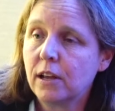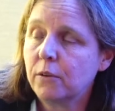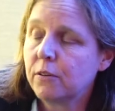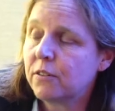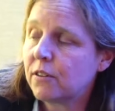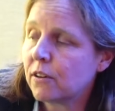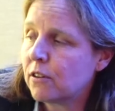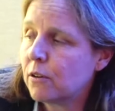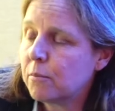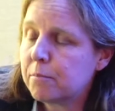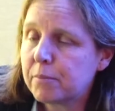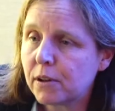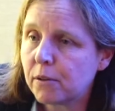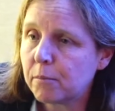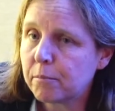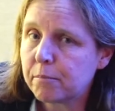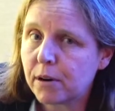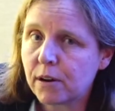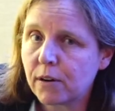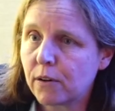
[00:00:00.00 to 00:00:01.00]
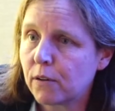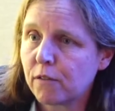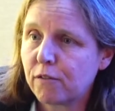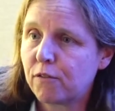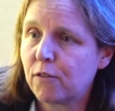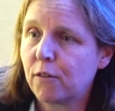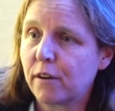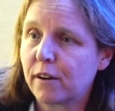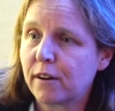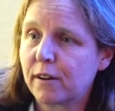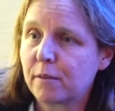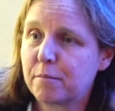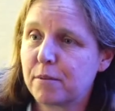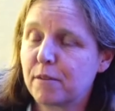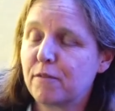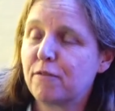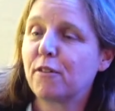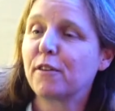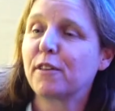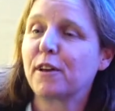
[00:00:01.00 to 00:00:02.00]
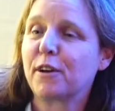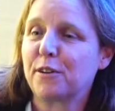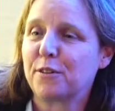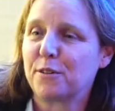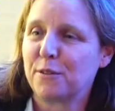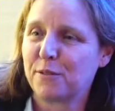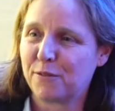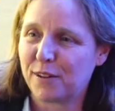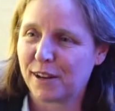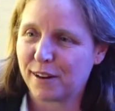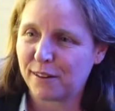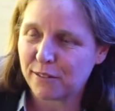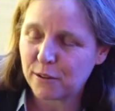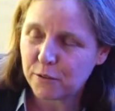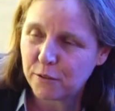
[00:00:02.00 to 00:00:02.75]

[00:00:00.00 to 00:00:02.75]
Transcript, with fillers: which actually built Bunker Fort before the country was founded.